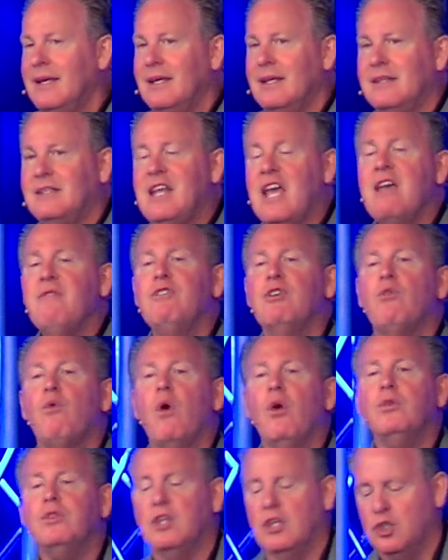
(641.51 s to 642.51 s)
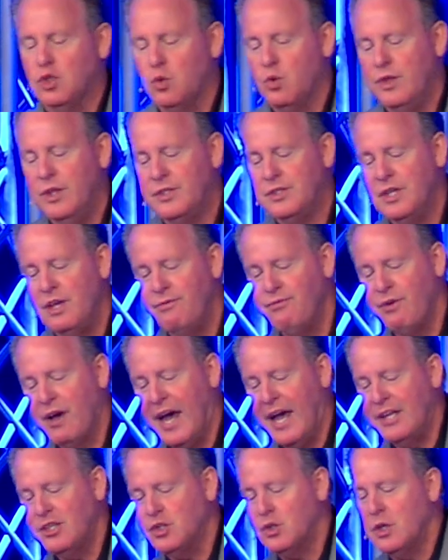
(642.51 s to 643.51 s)
David wrote this when the
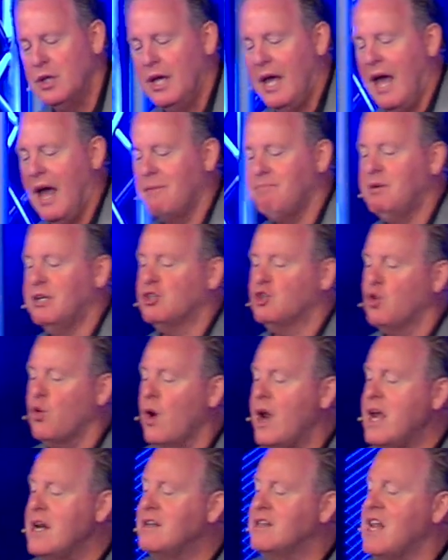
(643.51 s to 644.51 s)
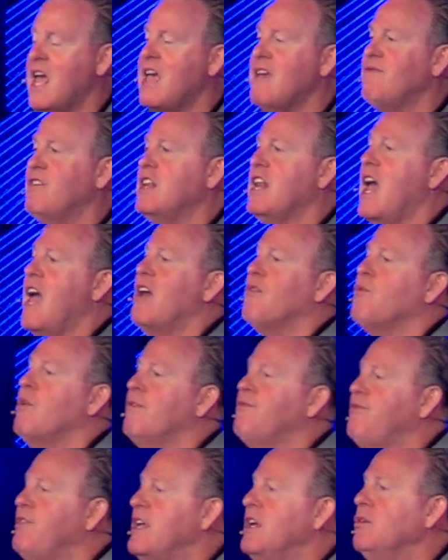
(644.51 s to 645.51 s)
Ziphites had betrayed David and
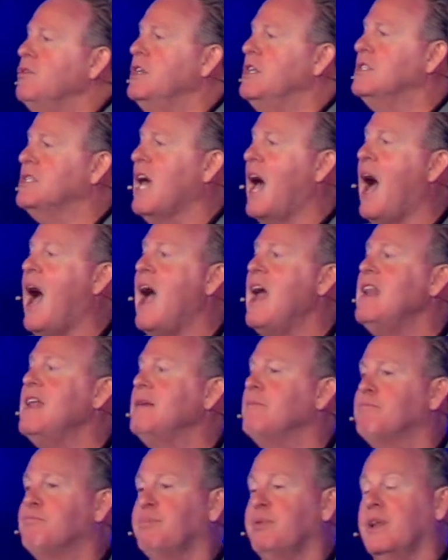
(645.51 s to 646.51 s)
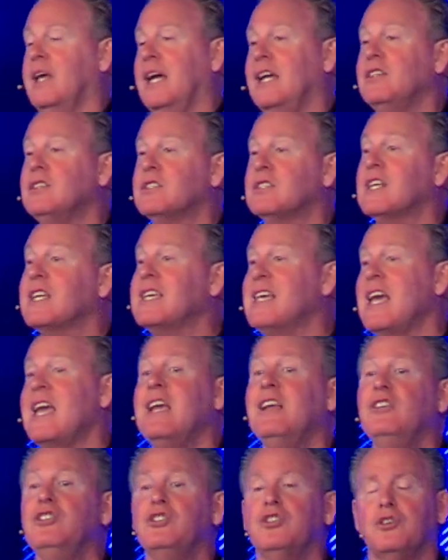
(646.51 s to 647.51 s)
revealed his hiding place to
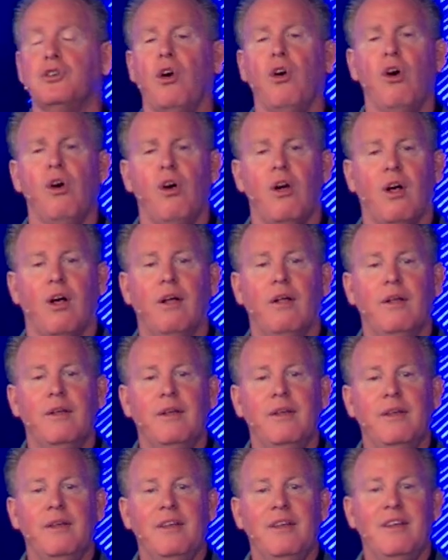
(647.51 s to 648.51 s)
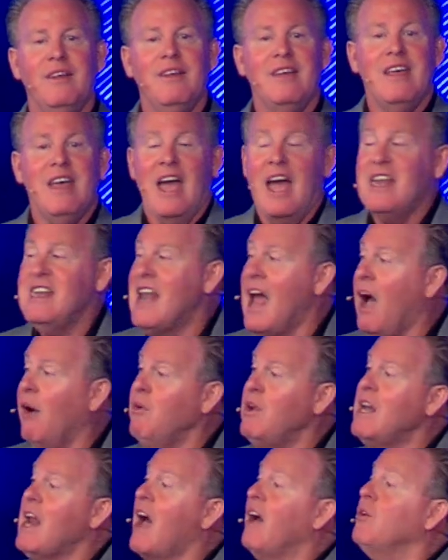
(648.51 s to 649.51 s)
King Saul. And now
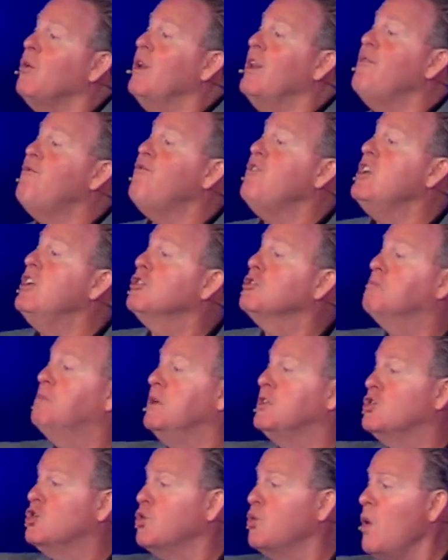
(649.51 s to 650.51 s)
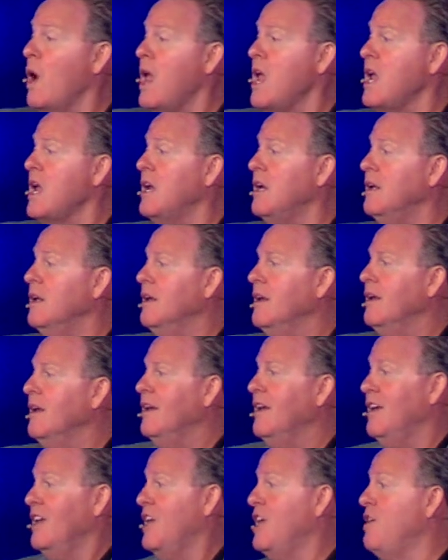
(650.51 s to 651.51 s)
he not only feels betrayed,
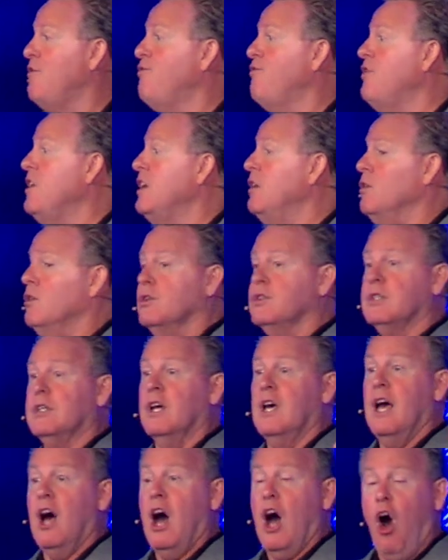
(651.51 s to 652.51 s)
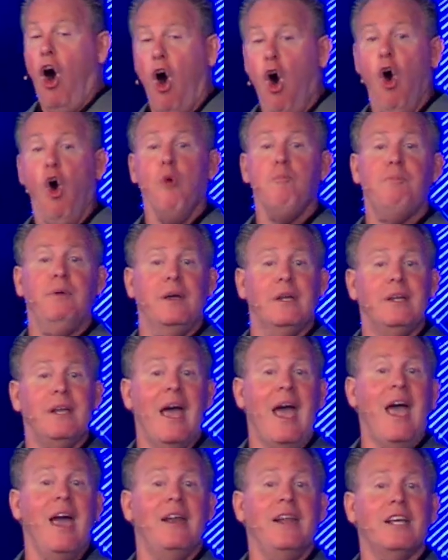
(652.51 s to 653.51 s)
he feels open
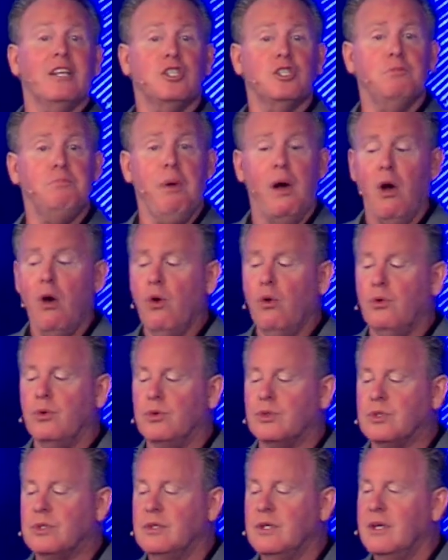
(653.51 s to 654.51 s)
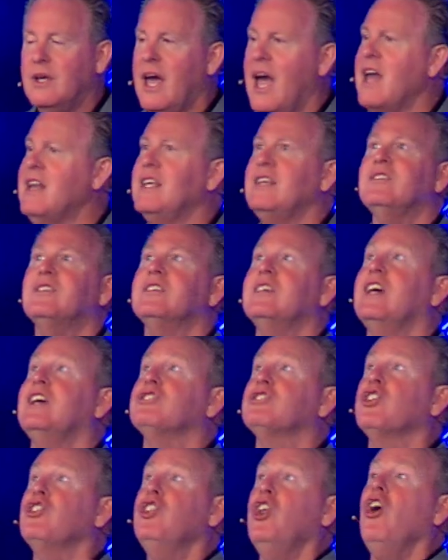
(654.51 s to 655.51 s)
and exposed. And he
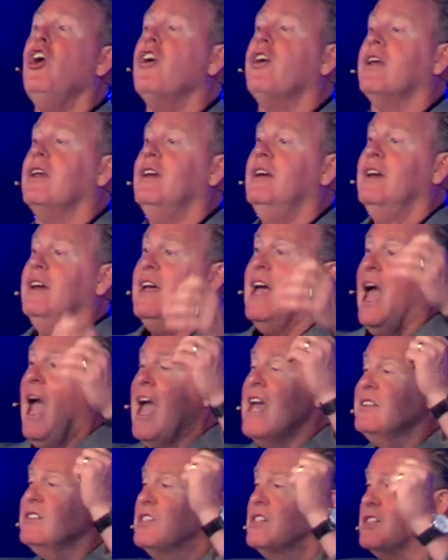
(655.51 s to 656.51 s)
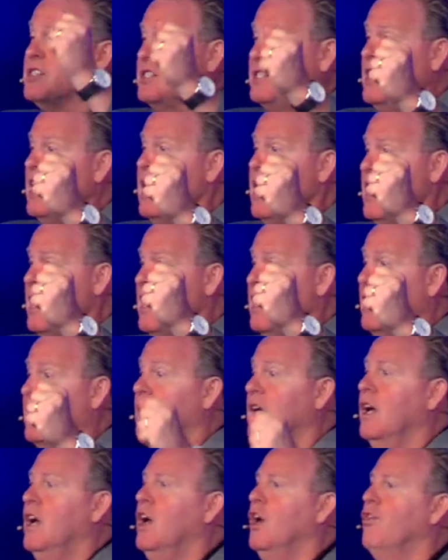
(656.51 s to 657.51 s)
says, look and
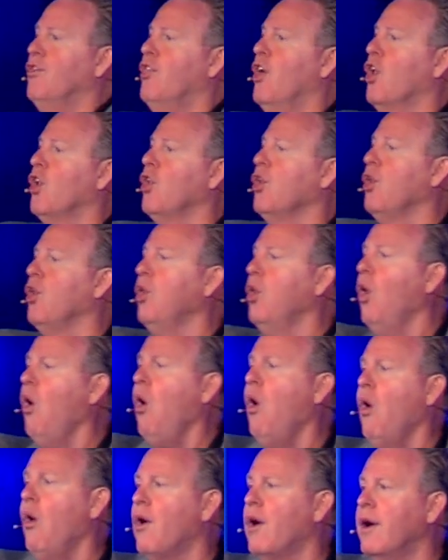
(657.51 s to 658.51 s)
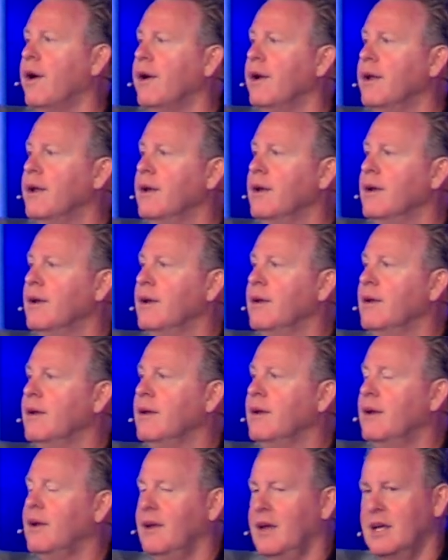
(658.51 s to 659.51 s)
see, the Lord
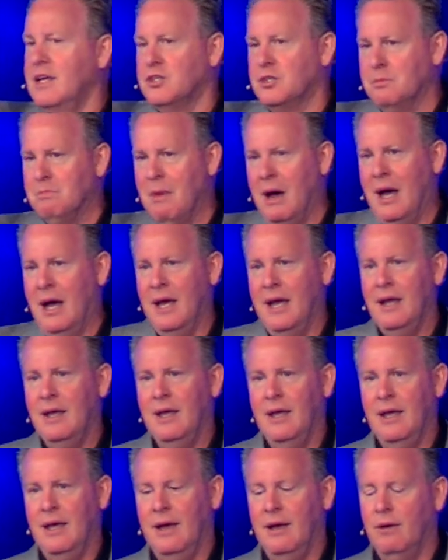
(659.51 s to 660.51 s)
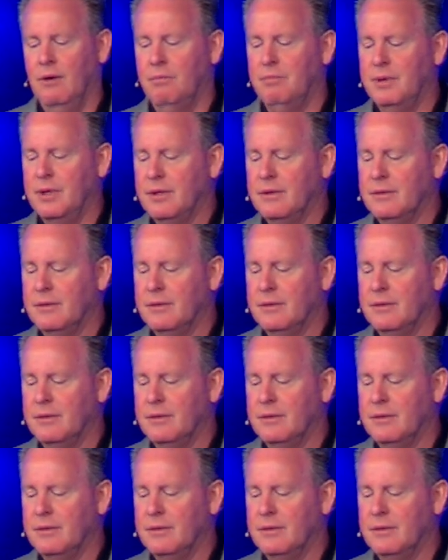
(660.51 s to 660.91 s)
is my help.